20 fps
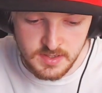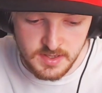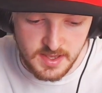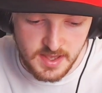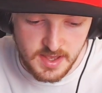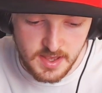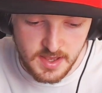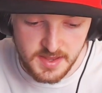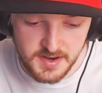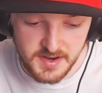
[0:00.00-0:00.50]

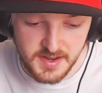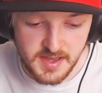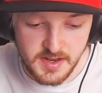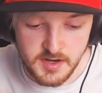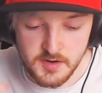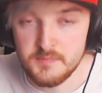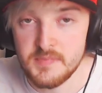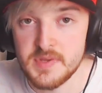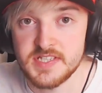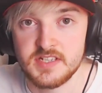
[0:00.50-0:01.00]
And I end
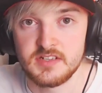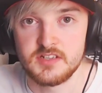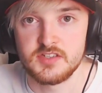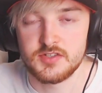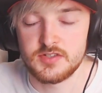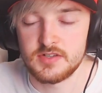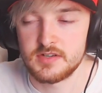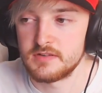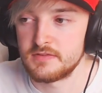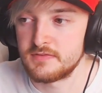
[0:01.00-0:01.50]
up missing
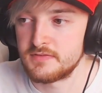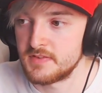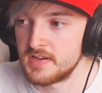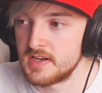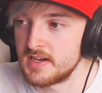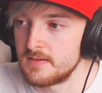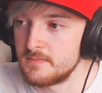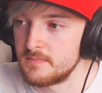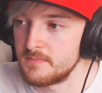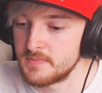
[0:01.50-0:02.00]
stuff
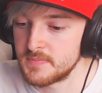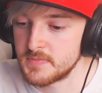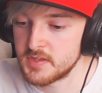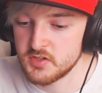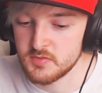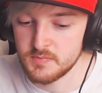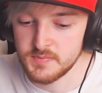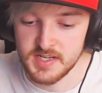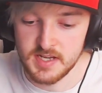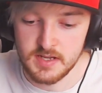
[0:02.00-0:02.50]

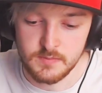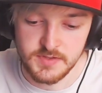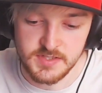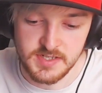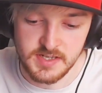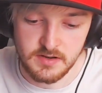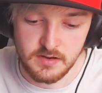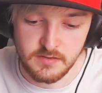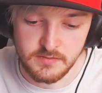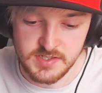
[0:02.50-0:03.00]
sometimes,
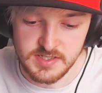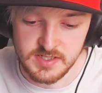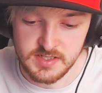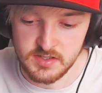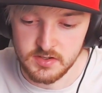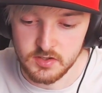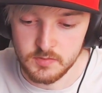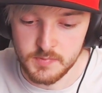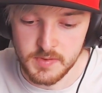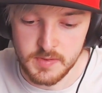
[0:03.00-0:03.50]
and obviously,
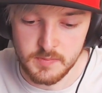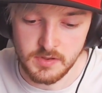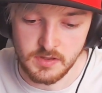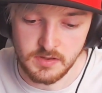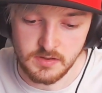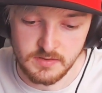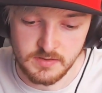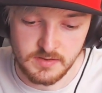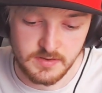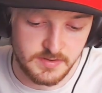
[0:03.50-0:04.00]
you know,
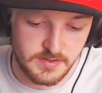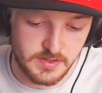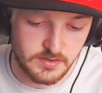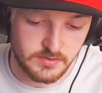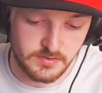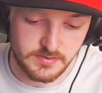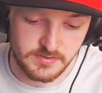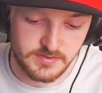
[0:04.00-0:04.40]
people, you know,